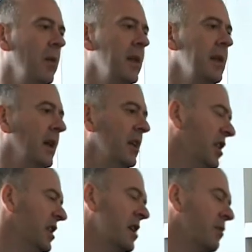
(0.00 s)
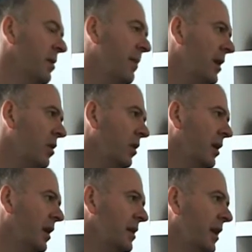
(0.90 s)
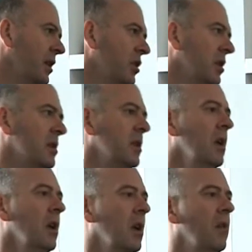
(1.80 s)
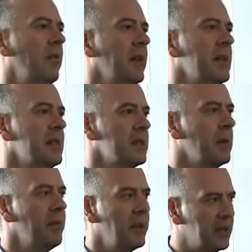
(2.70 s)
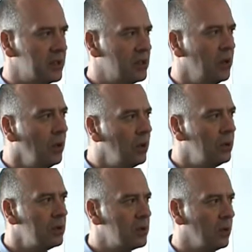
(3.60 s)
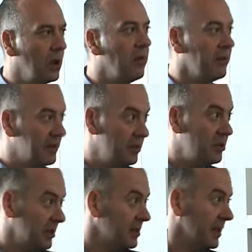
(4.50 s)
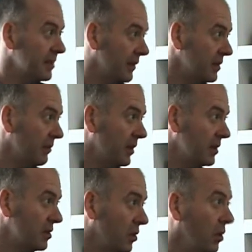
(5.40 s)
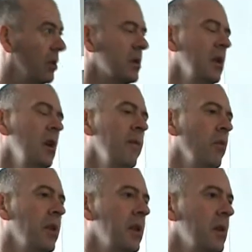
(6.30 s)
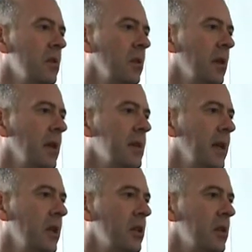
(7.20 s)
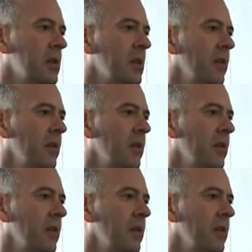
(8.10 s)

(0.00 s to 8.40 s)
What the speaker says: Within the NHS, as with many organisations, conflict isn't something that's taught, or conflict resolution isn't necessarily something that's taught within those organisations.